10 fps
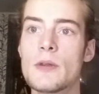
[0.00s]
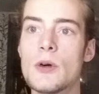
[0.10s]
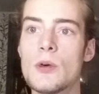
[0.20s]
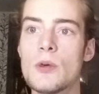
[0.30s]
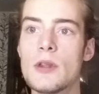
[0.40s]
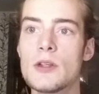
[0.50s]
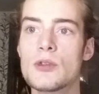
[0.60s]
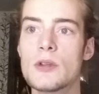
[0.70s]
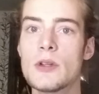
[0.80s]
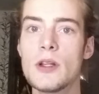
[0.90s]
though they
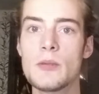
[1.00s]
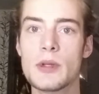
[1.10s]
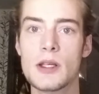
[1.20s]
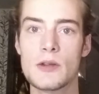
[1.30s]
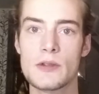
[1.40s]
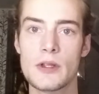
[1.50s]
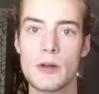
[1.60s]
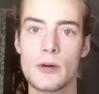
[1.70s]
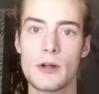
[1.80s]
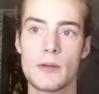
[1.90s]
should not be
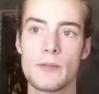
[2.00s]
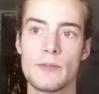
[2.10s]
considered?